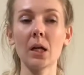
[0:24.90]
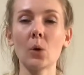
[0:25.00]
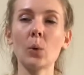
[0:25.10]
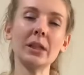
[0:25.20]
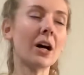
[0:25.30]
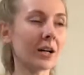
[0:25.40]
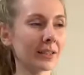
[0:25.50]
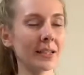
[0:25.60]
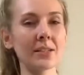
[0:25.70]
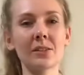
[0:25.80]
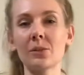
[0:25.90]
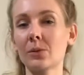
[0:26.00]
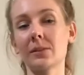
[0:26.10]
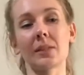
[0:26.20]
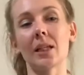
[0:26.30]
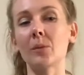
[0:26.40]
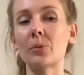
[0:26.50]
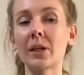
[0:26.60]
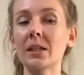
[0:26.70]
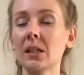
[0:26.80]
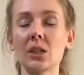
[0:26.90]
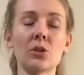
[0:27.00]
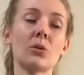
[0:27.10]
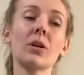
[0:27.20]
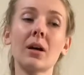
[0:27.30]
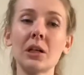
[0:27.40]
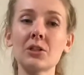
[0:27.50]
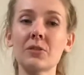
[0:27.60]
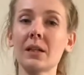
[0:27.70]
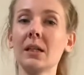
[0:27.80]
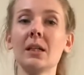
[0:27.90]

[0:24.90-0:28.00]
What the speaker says: What holidays do you celebrate in your country,